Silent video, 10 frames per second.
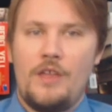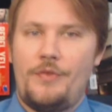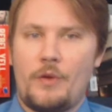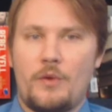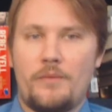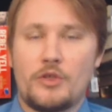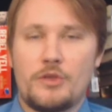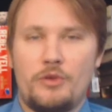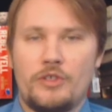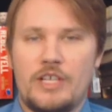There were
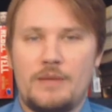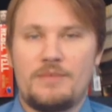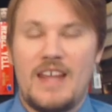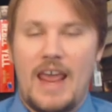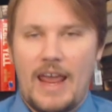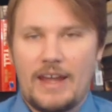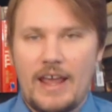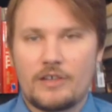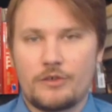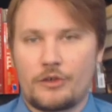multiple attempts to
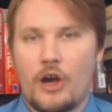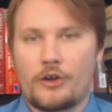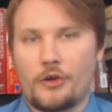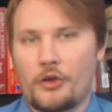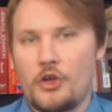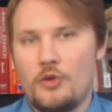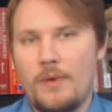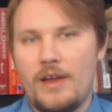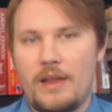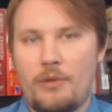annex or conquer
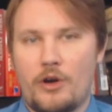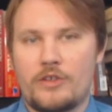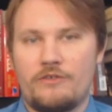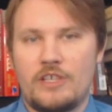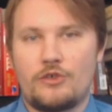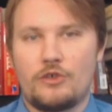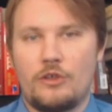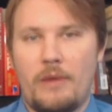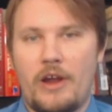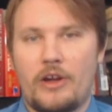Cuba and parts of Central
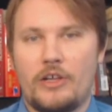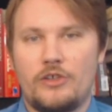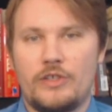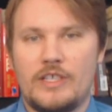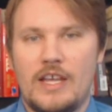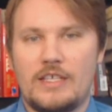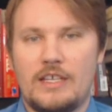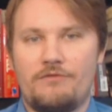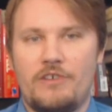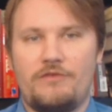America during the
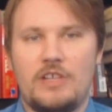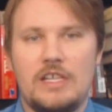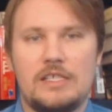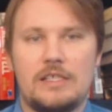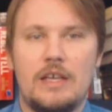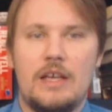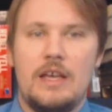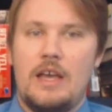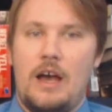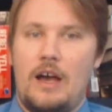1850s.
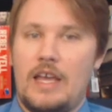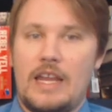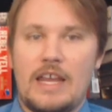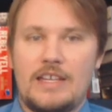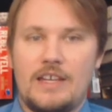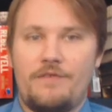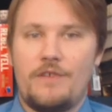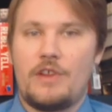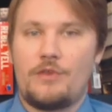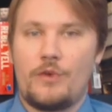In
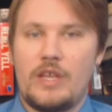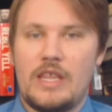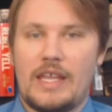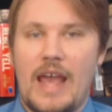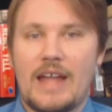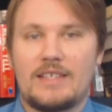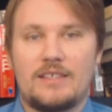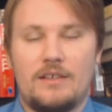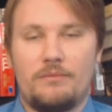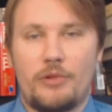1853, the
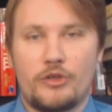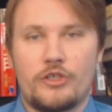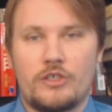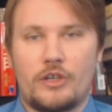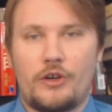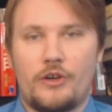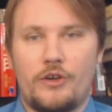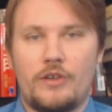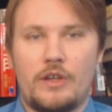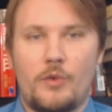Gadsden Purchase
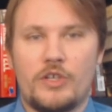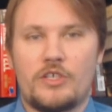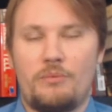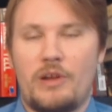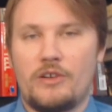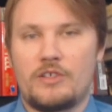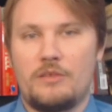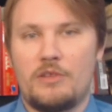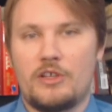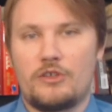occurred, in which the Pierce
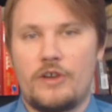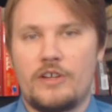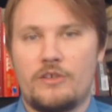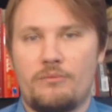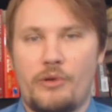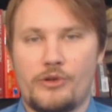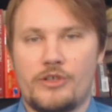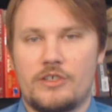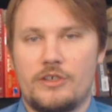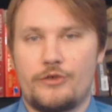administration
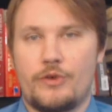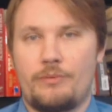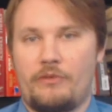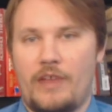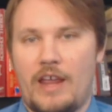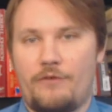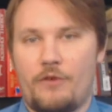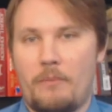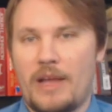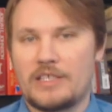purchased a strip of land
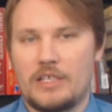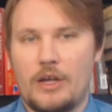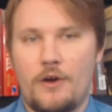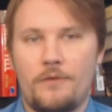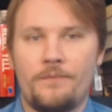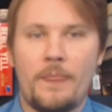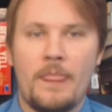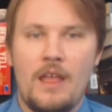from Mexico.